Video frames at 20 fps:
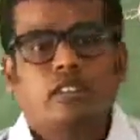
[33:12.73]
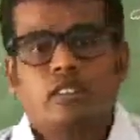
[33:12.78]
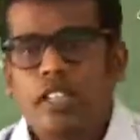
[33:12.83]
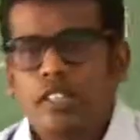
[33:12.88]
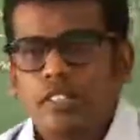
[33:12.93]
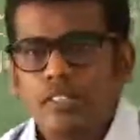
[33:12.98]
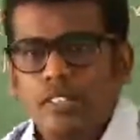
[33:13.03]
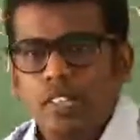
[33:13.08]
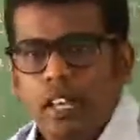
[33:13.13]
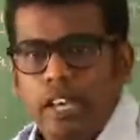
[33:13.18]

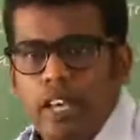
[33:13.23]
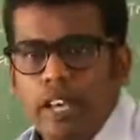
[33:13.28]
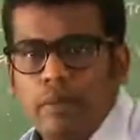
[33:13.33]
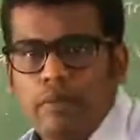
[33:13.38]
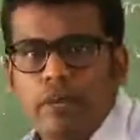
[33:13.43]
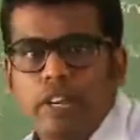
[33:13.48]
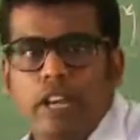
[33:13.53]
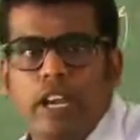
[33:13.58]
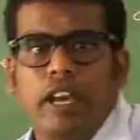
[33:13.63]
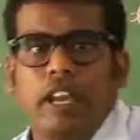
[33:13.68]
The
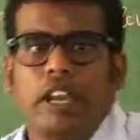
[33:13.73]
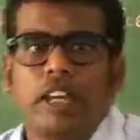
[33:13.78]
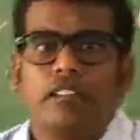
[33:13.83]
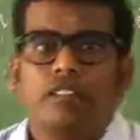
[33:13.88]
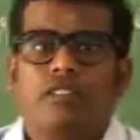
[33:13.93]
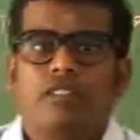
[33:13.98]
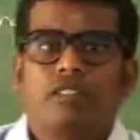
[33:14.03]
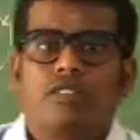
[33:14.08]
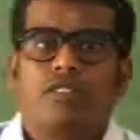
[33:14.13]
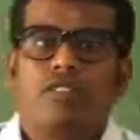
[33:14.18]
same
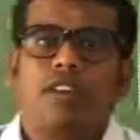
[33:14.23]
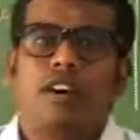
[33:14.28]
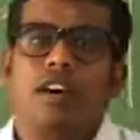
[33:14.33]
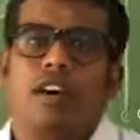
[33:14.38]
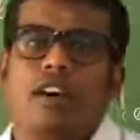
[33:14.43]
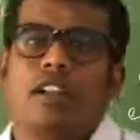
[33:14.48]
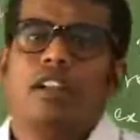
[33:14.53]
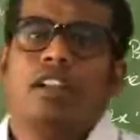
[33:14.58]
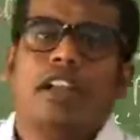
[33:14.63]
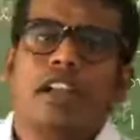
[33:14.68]
characters
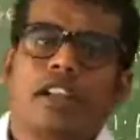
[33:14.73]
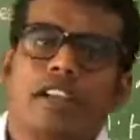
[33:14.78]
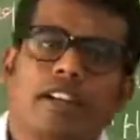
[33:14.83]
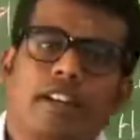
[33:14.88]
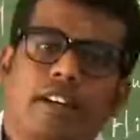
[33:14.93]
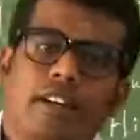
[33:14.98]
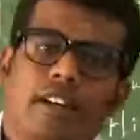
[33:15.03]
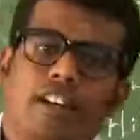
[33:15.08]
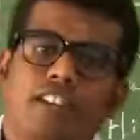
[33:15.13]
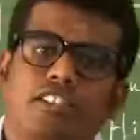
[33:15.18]
are
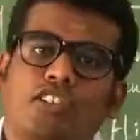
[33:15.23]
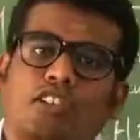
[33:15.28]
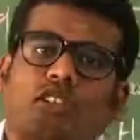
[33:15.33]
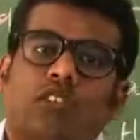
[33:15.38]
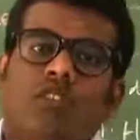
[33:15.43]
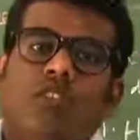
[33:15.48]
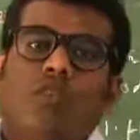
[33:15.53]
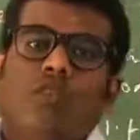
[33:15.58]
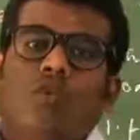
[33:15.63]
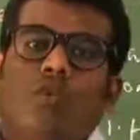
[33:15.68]

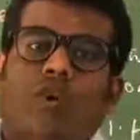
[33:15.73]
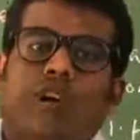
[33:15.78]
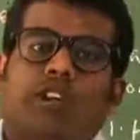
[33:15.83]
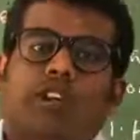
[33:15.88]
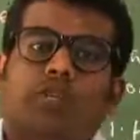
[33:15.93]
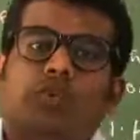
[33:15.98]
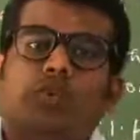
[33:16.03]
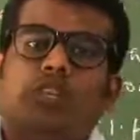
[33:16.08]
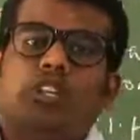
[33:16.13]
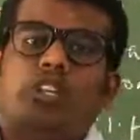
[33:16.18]
inherited one
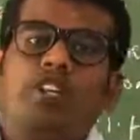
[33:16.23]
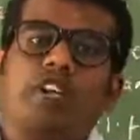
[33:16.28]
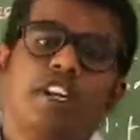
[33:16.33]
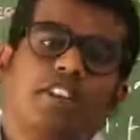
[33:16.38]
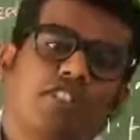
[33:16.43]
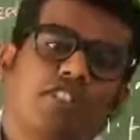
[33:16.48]
to the next